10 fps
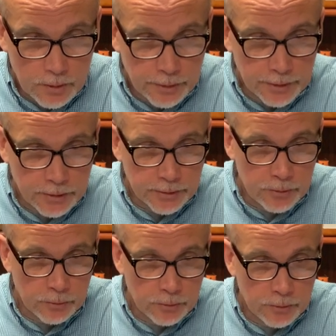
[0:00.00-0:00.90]
And like I
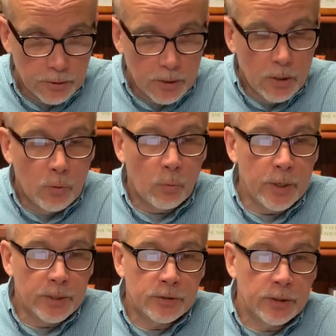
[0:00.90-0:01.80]
said earlier,
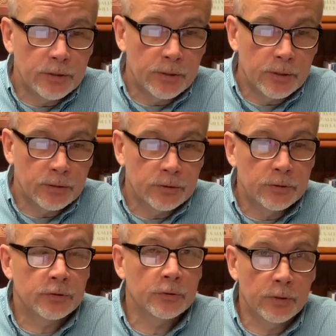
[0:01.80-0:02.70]
we just need
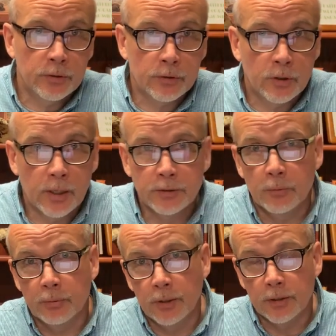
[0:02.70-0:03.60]
to surrender to God
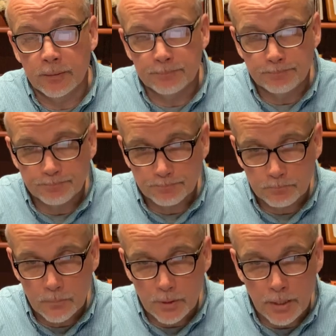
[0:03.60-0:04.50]
completely
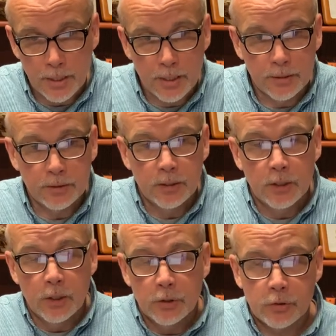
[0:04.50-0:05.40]
and
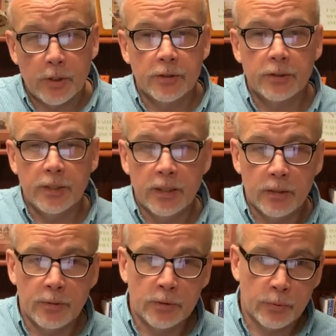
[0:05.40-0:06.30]
trust in
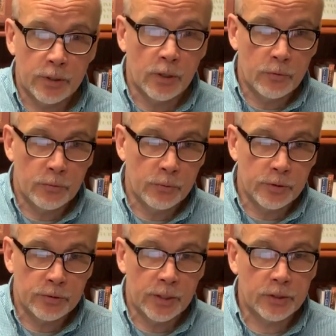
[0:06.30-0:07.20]
Him as we go through
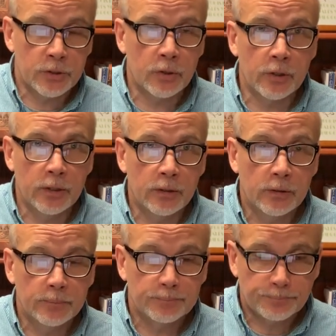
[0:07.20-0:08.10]
this next journey
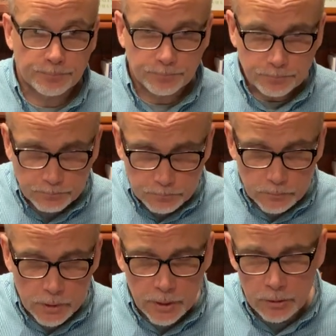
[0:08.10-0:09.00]

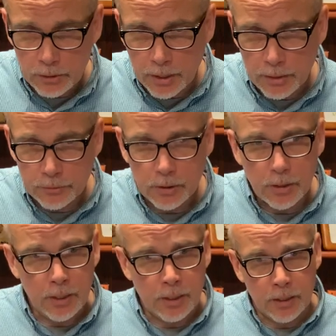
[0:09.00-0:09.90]
in our lives,
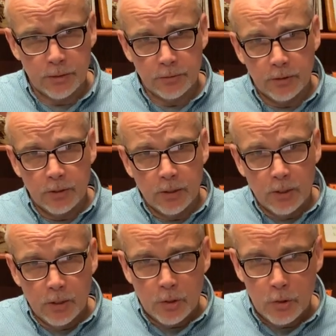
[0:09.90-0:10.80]
and
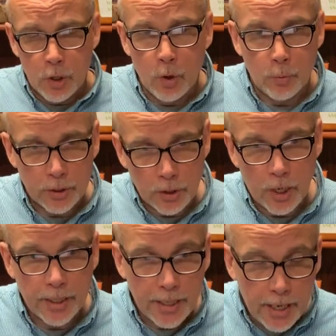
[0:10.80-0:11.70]
know when
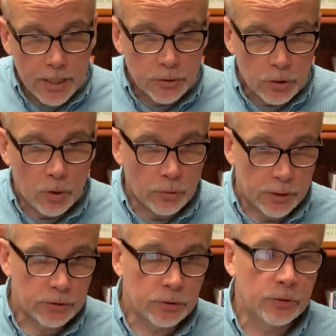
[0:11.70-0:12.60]
God has called
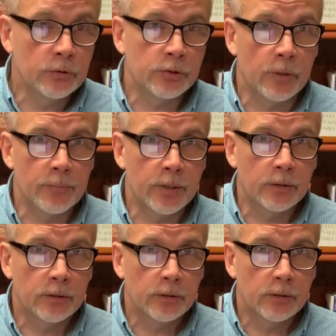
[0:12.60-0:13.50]
us to do something,